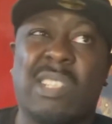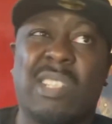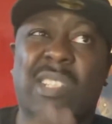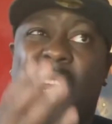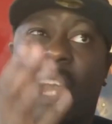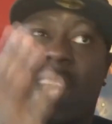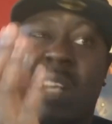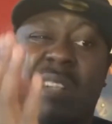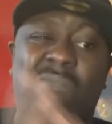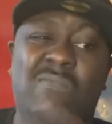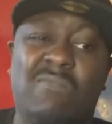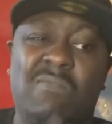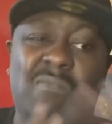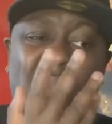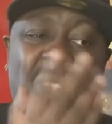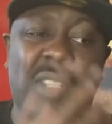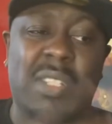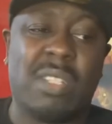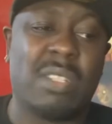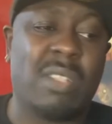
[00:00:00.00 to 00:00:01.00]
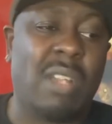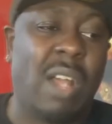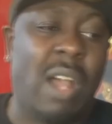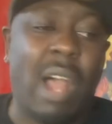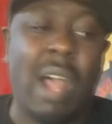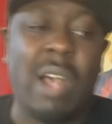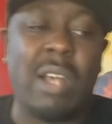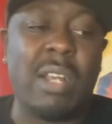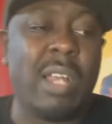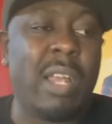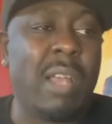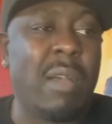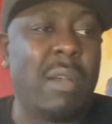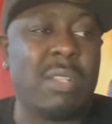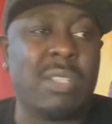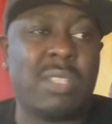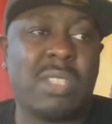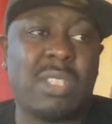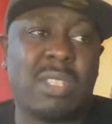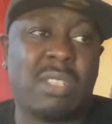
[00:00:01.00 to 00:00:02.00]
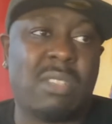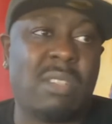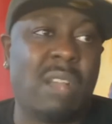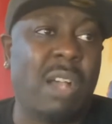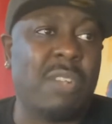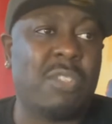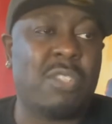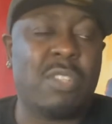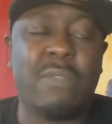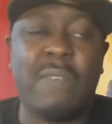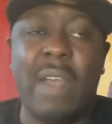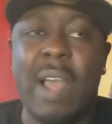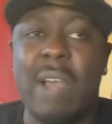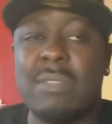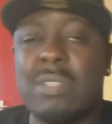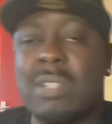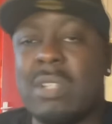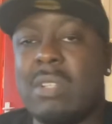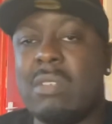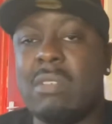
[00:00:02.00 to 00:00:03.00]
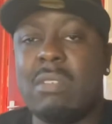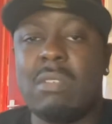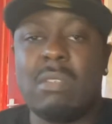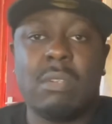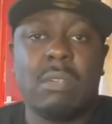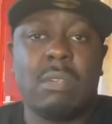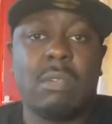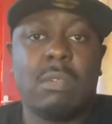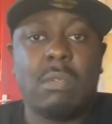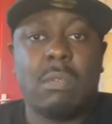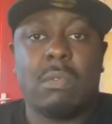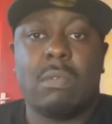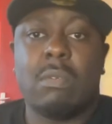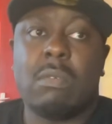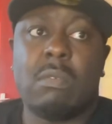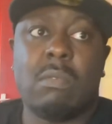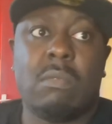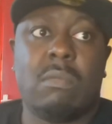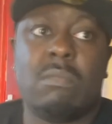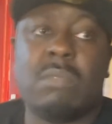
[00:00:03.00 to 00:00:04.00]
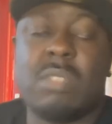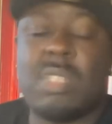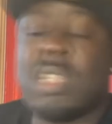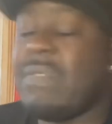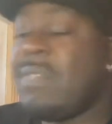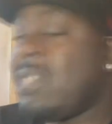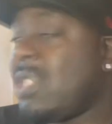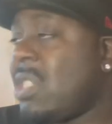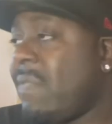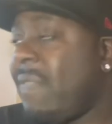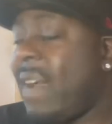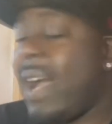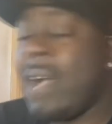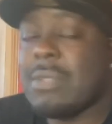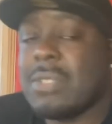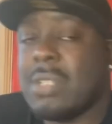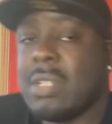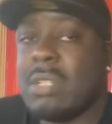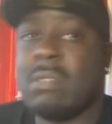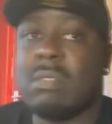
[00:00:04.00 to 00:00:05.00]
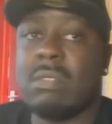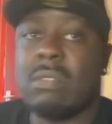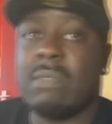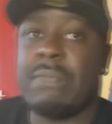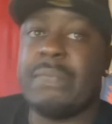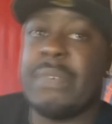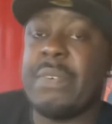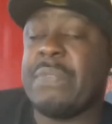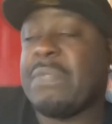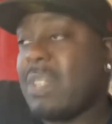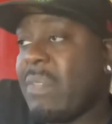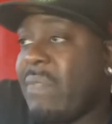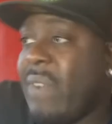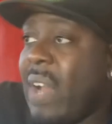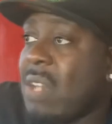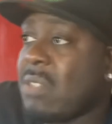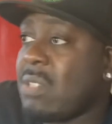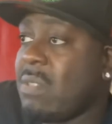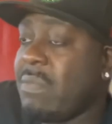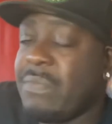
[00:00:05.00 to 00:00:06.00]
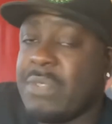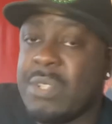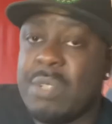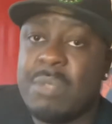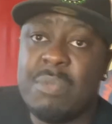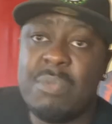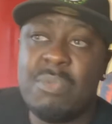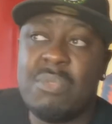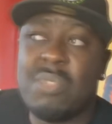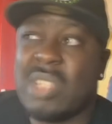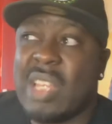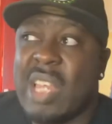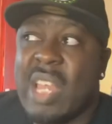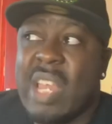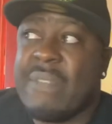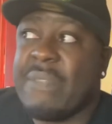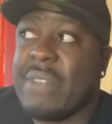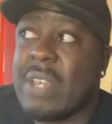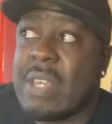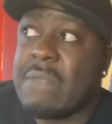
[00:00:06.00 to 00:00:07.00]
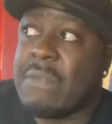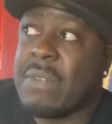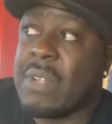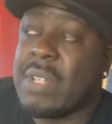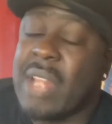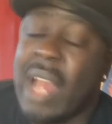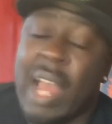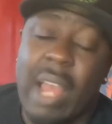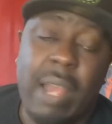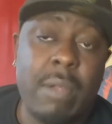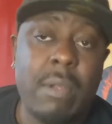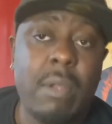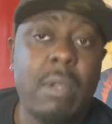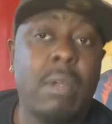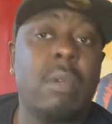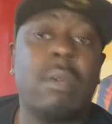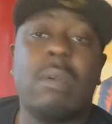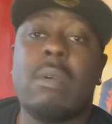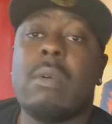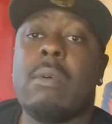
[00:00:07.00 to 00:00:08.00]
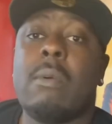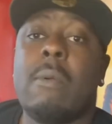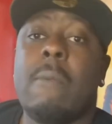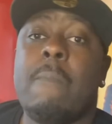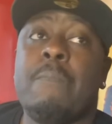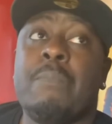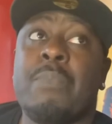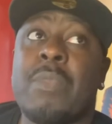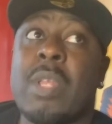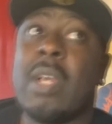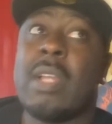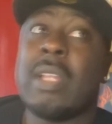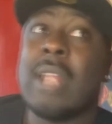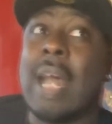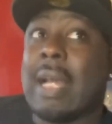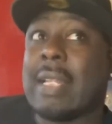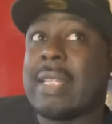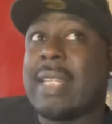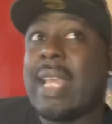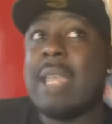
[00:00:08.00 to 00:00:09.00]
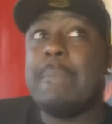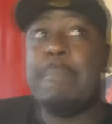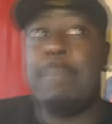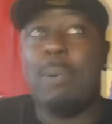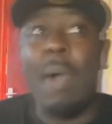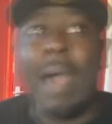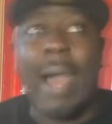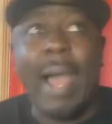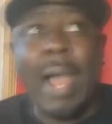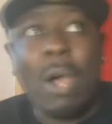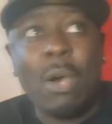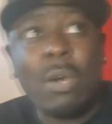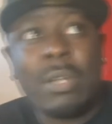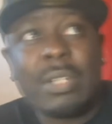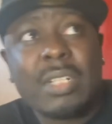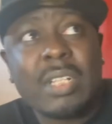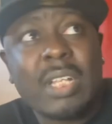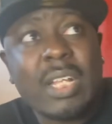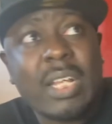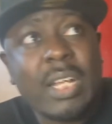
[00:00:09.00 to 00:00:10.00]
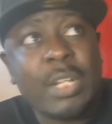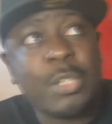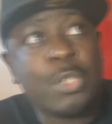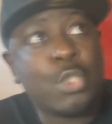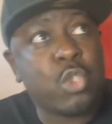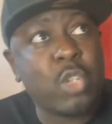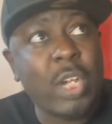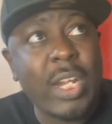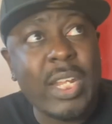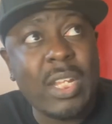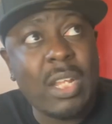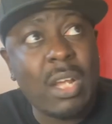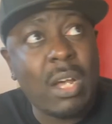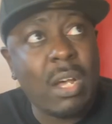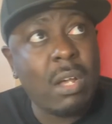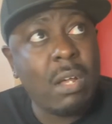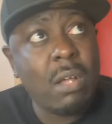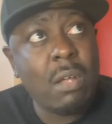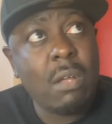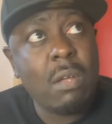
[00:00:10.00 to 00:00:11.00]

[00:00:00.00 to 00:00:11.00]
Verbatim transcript: like uh, 100,000, 70,000, 50,000 views, if even that. Now, they put out a trailer